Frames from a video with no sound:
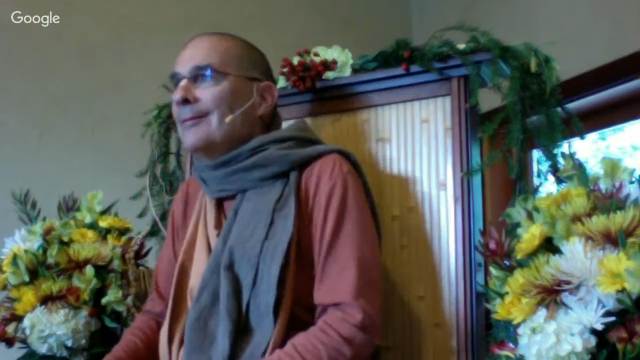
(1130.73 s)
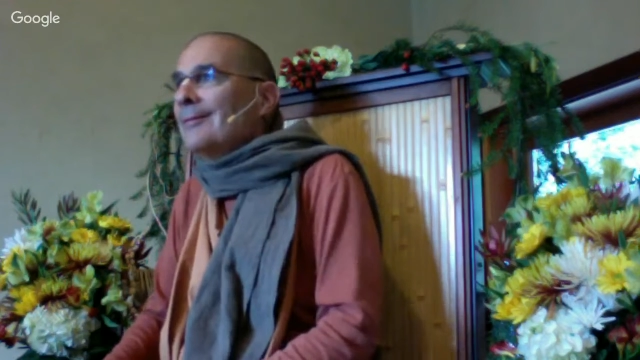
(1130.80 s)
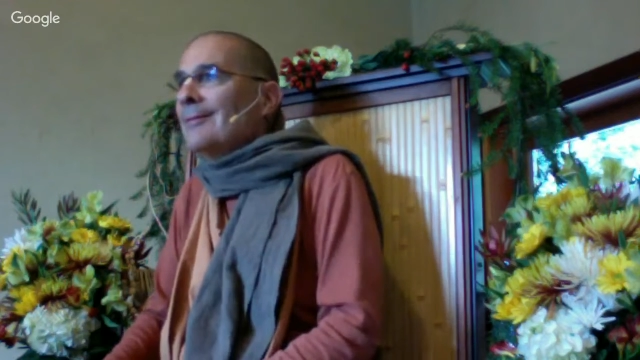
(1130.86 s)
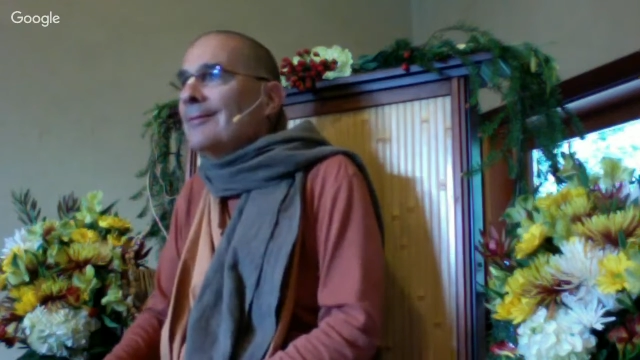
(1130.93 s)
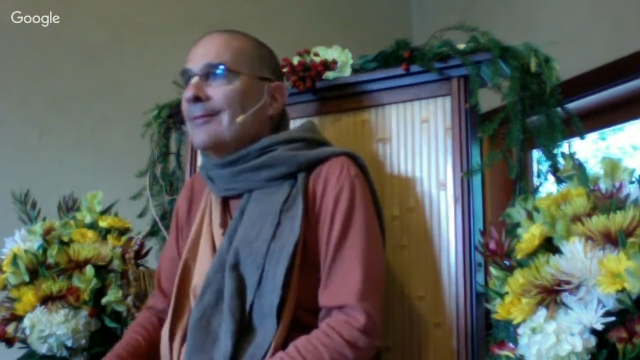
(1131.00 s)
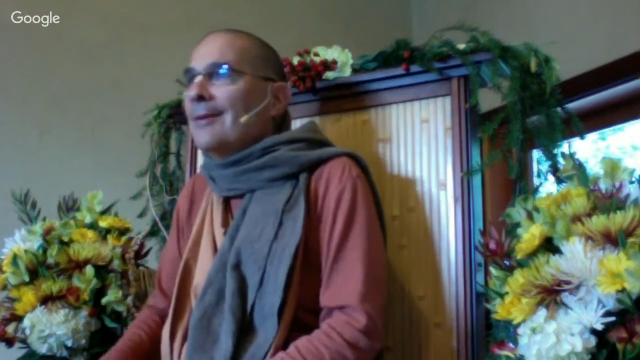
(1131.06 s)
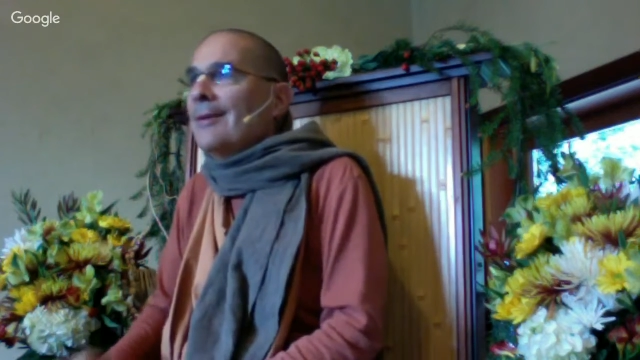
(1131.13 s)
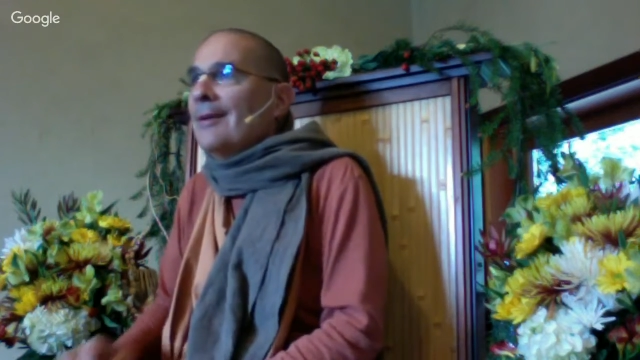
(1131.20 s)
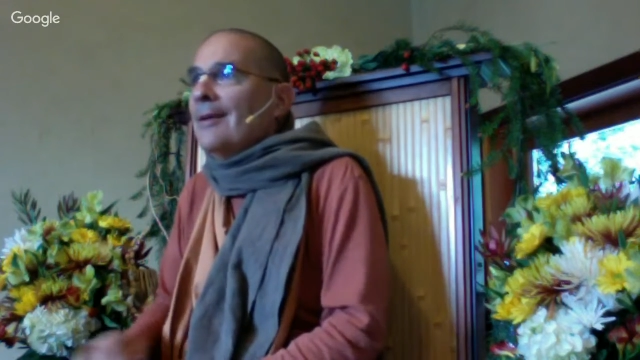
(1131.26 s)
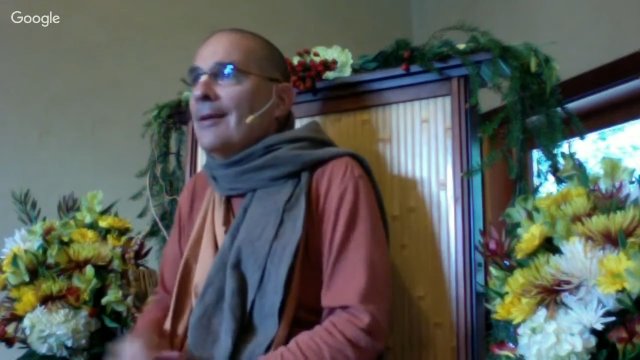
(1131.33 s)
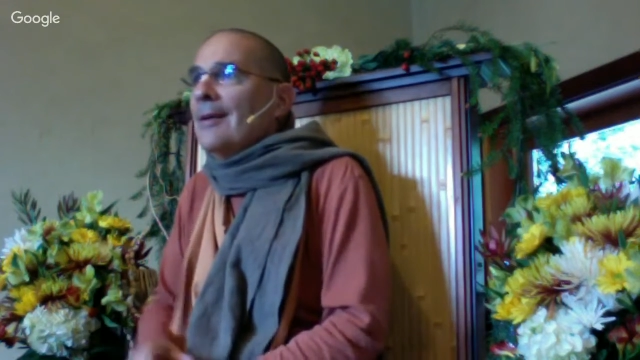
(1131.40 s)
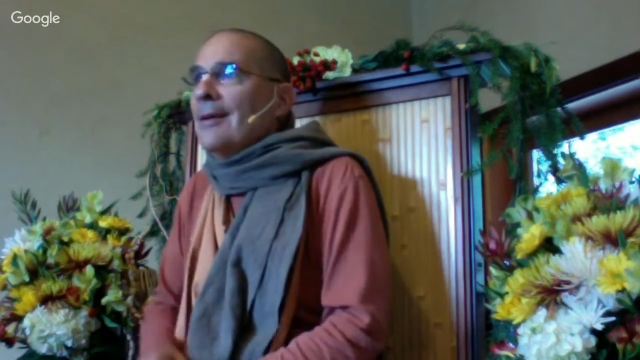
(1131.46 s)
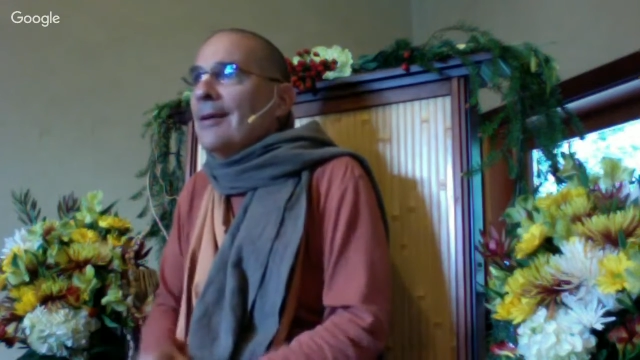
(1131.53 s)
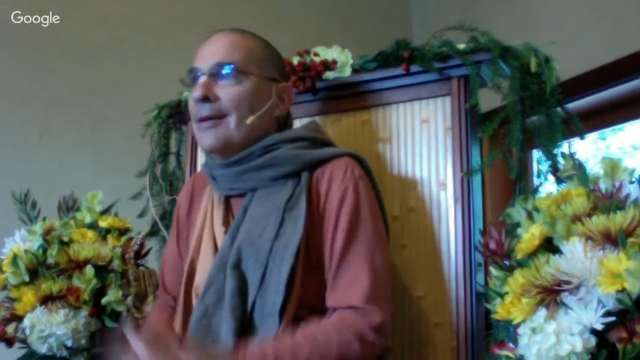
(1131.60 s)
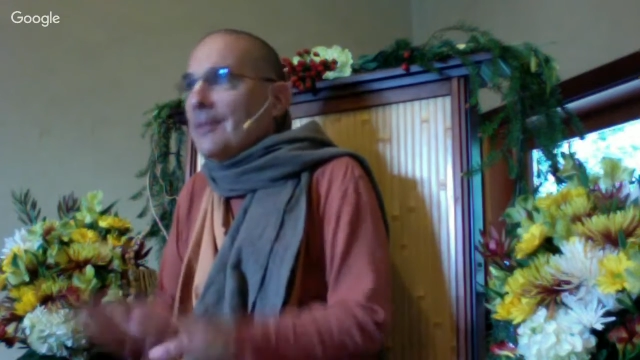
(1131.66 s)

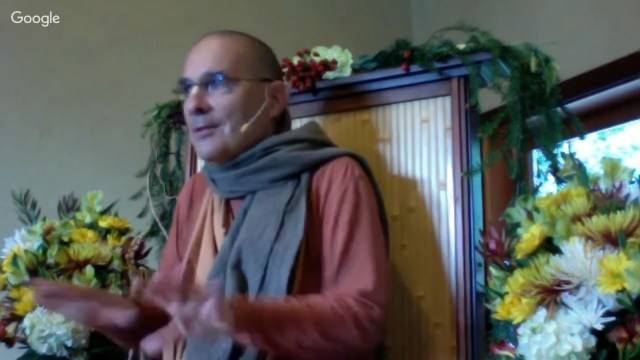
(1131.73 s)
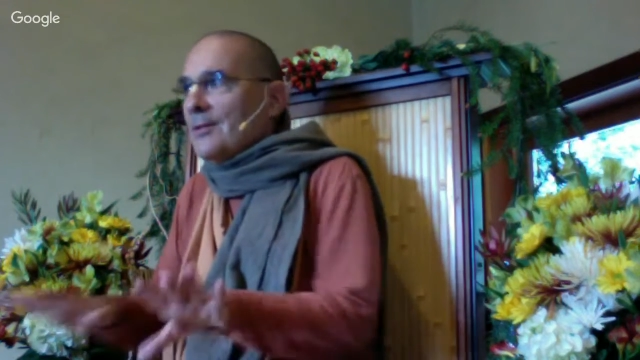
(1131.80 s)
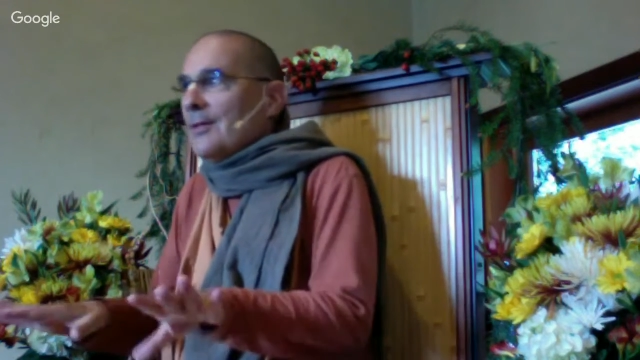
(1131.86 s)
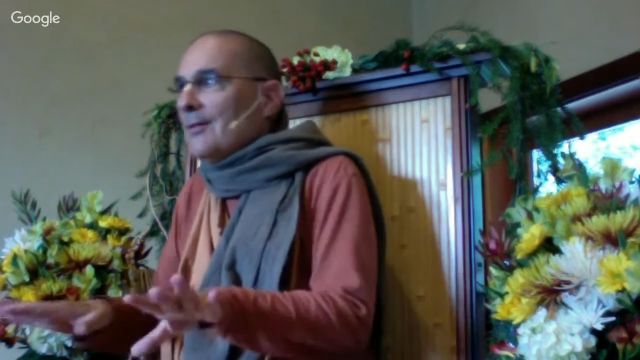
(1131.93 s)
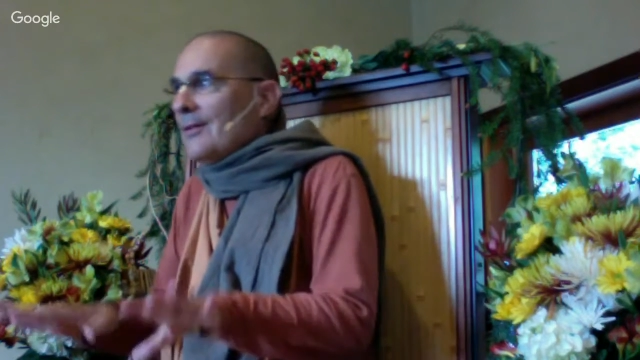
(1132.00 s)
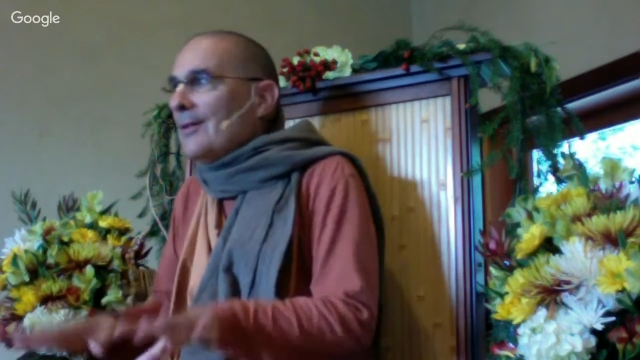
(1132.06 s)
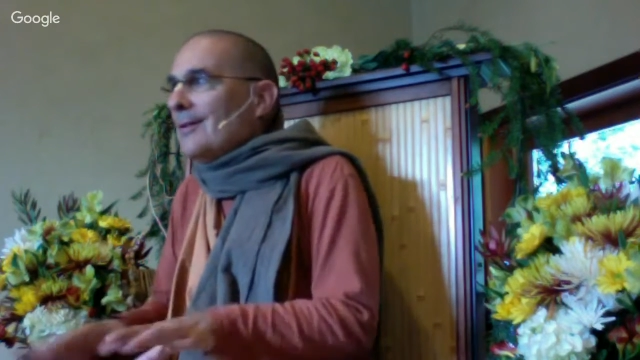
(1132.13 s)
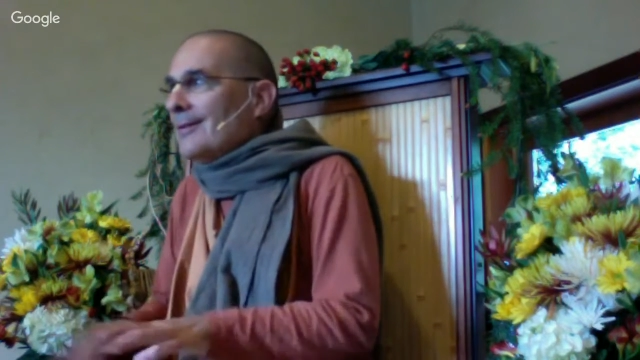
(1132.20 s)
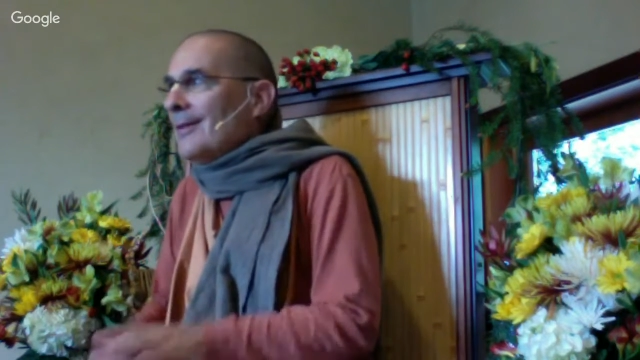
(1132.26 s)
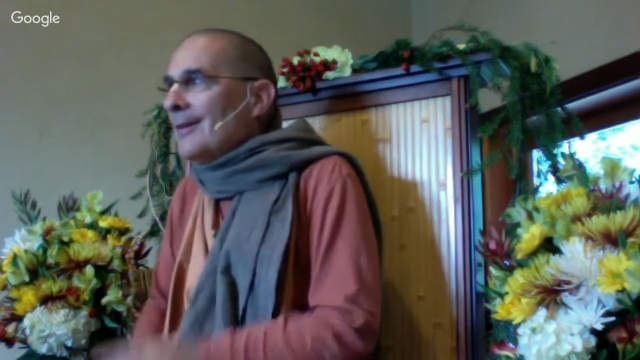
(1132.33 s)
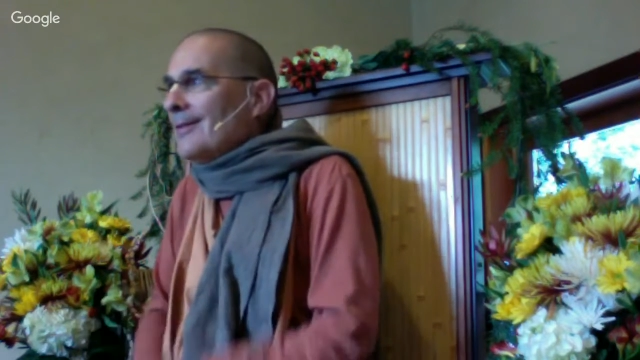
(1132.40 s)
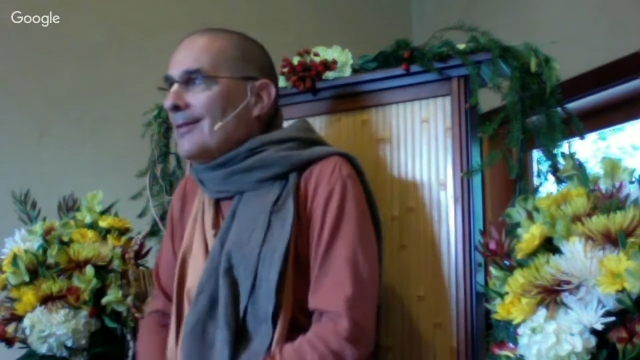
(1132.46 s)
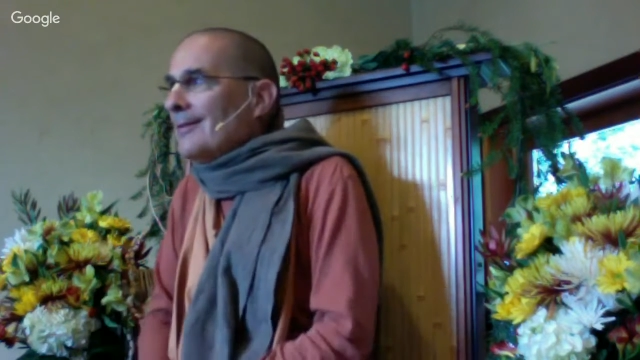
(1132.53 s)
I just give it as an